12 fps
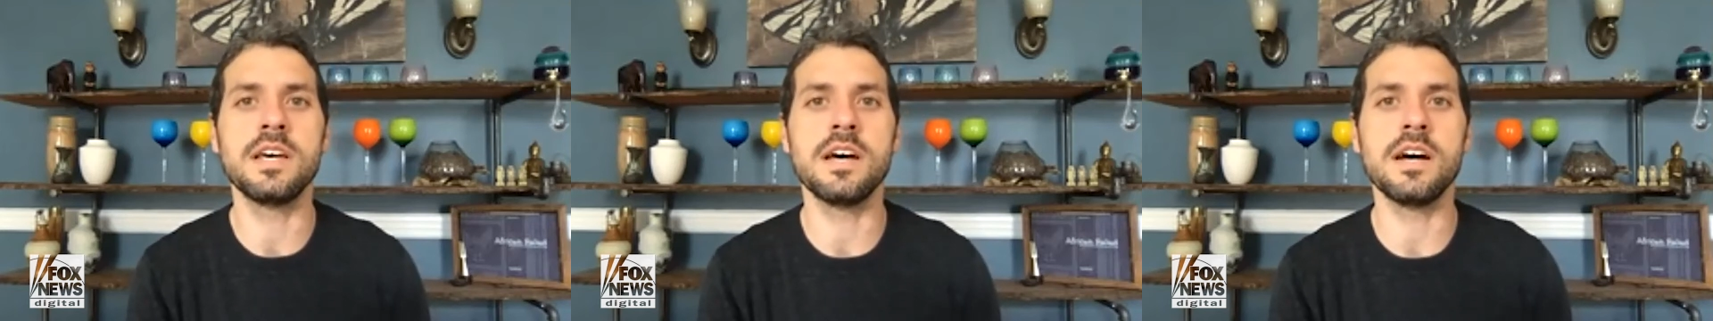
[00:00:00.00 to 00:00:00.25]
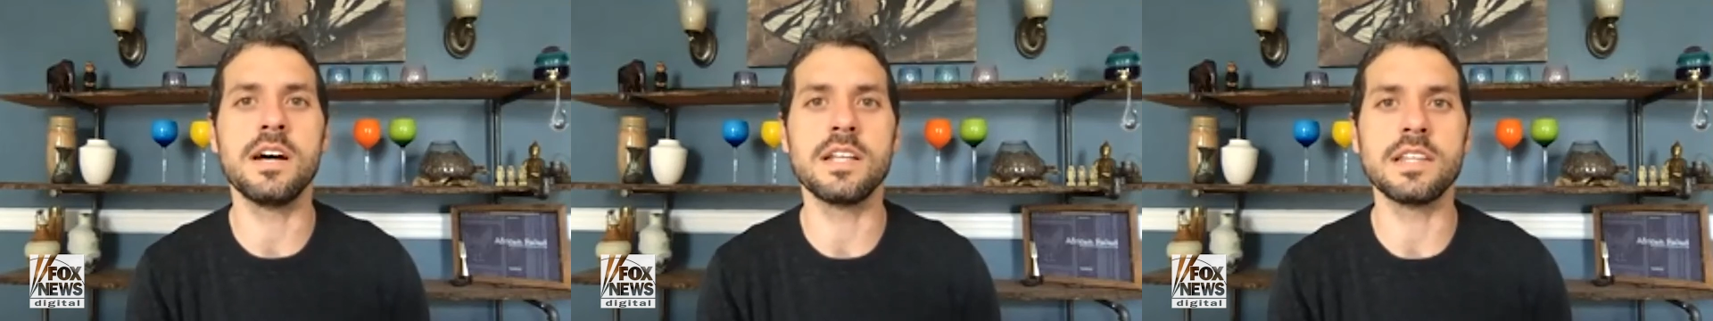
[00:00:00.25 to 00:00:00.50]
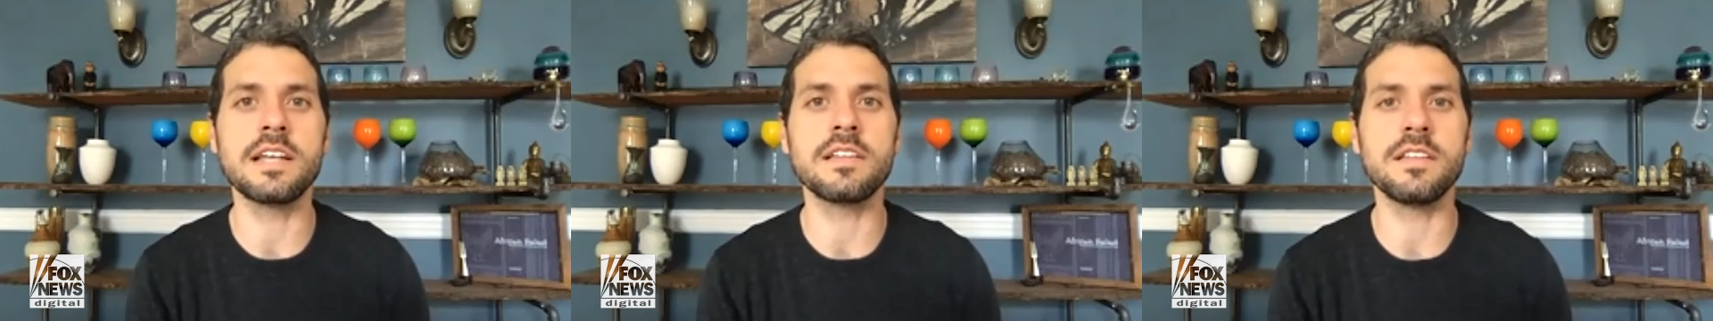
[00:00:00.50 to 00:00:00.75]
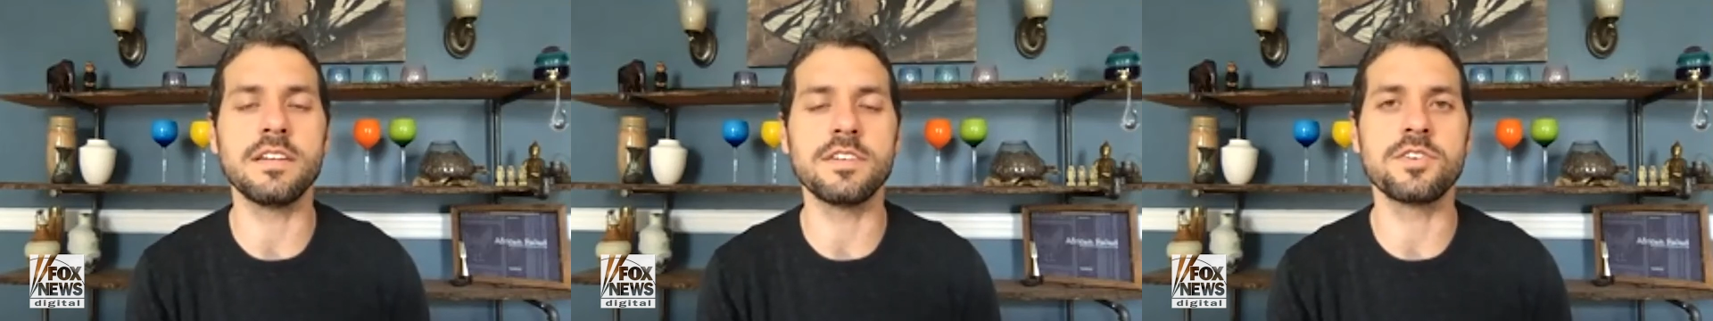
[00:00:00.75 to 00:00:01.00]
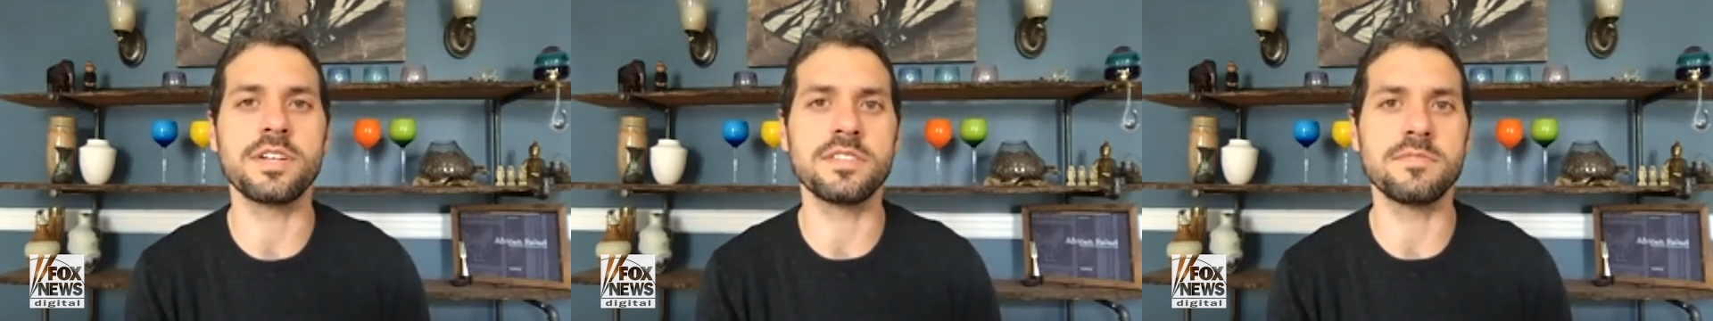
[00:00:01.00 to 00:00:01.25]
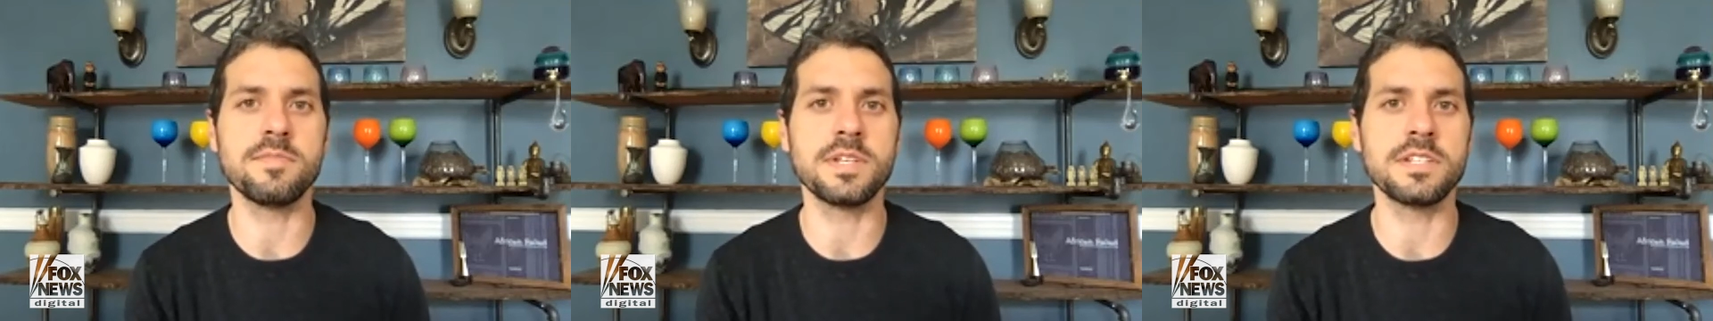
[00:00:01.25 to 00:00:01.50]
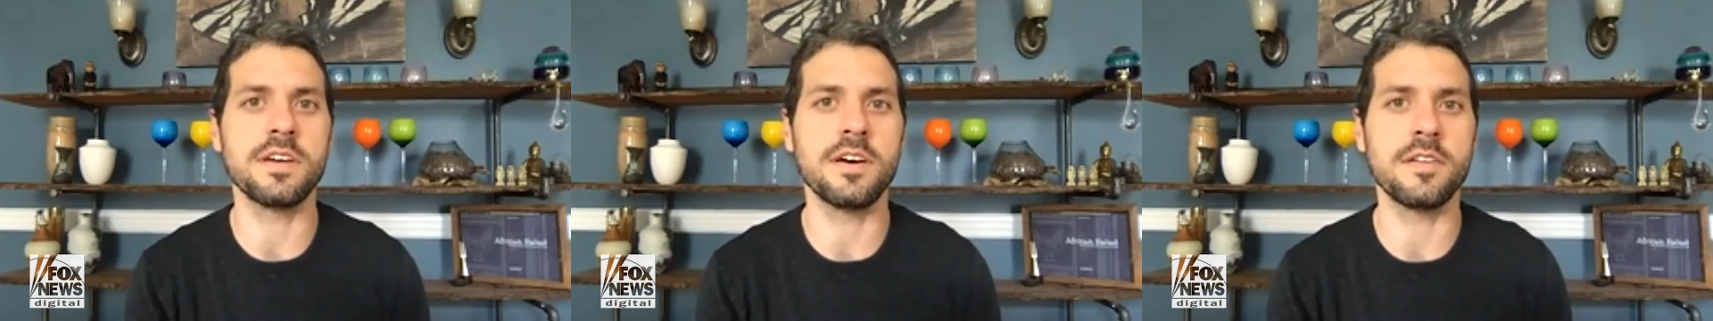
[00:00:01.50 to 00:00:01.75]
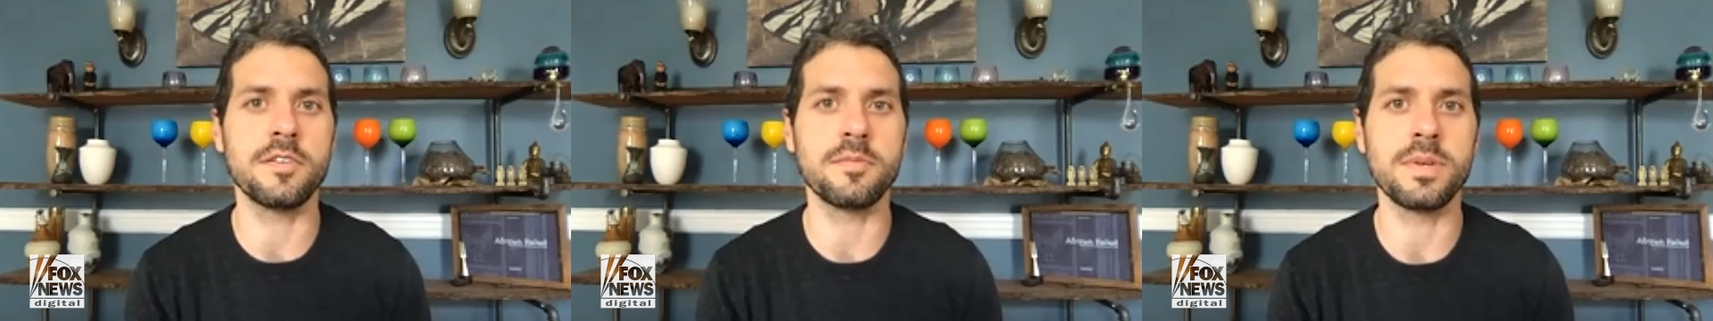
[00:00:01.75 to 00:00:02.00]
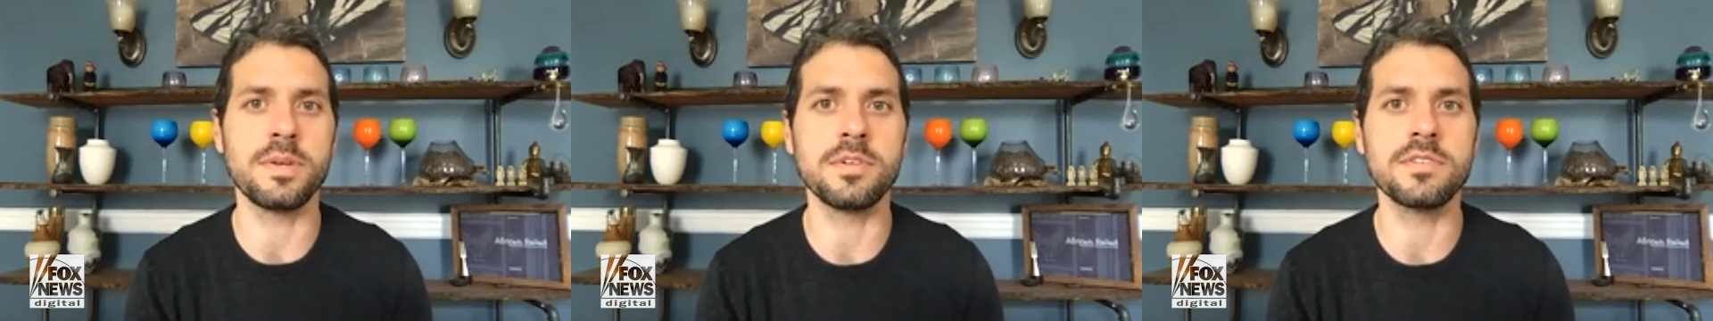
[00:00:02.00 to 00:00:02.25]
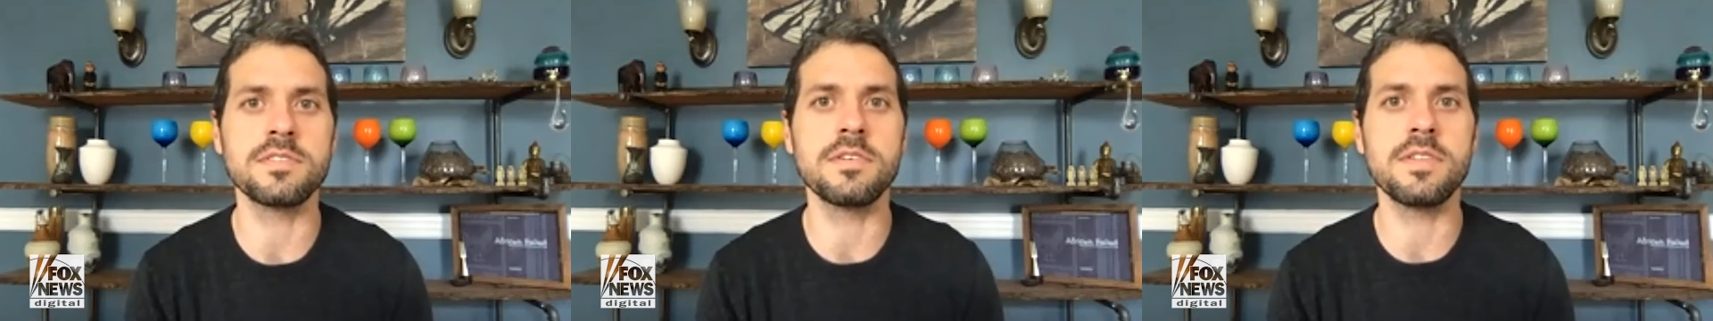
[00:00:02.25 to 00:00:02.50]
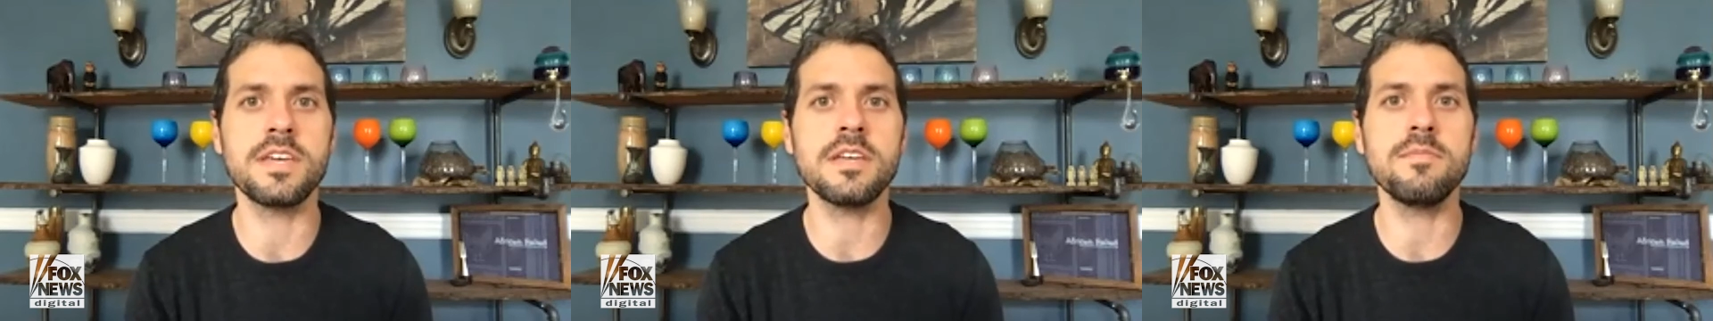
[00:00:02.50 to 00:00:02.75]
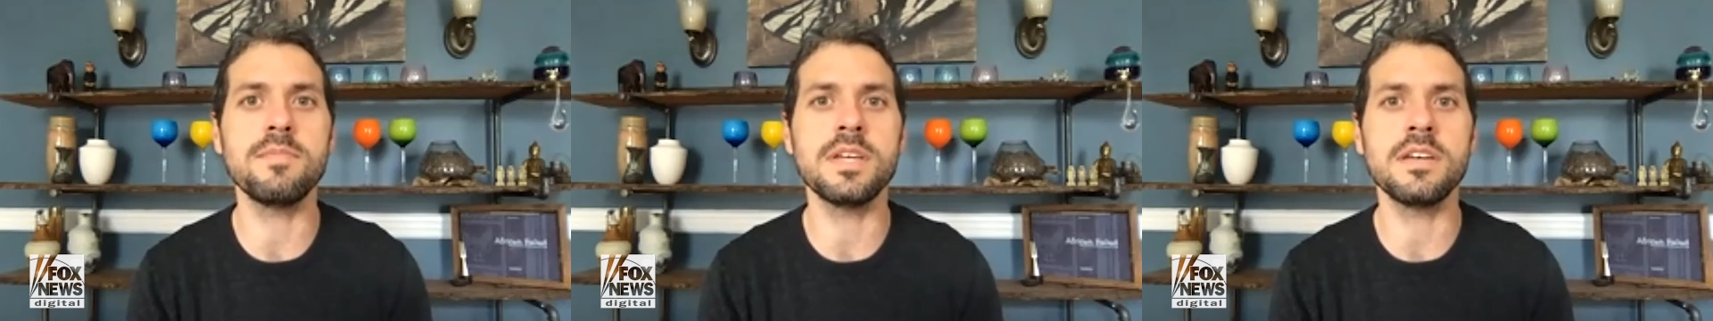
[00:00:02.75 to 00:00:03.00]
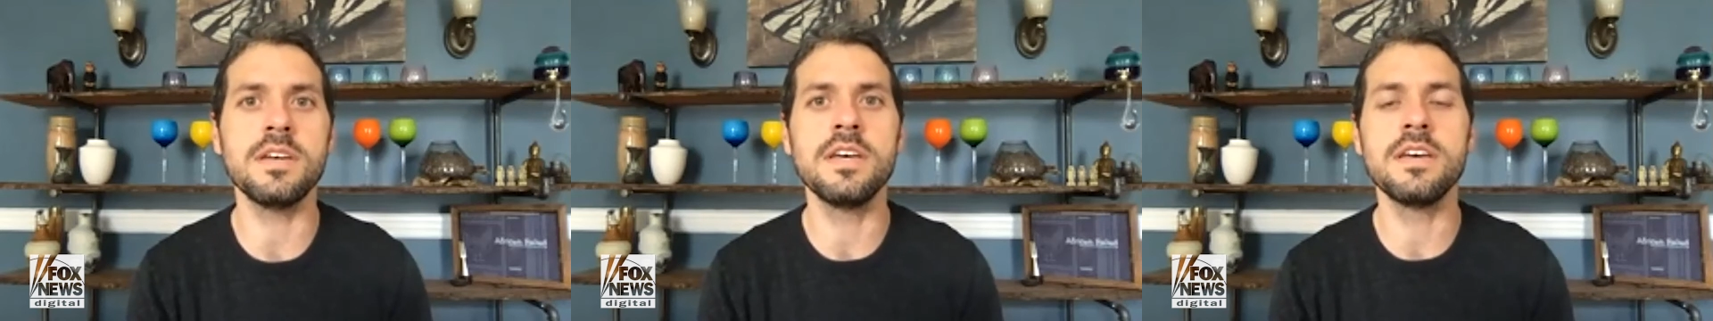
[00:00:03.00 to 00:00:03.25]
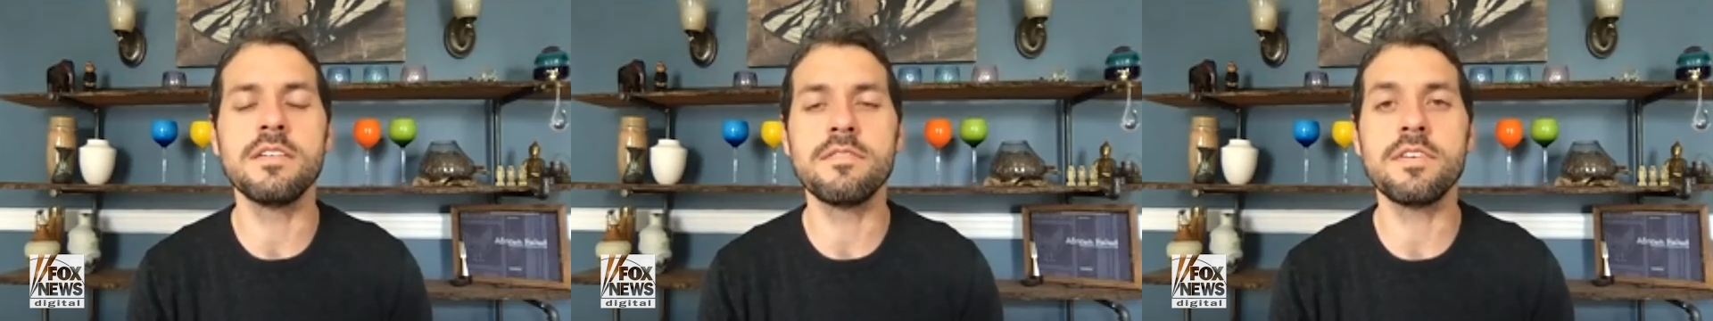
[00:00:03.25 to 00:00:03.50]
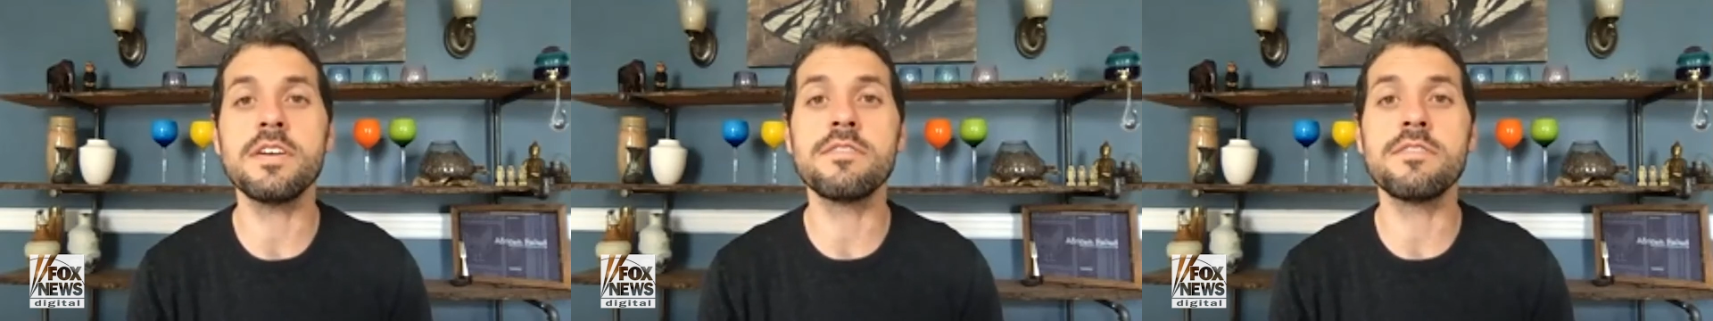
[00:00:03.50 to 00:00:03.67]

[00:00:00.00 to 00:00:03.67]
likely to transmit to other people. So they can be very,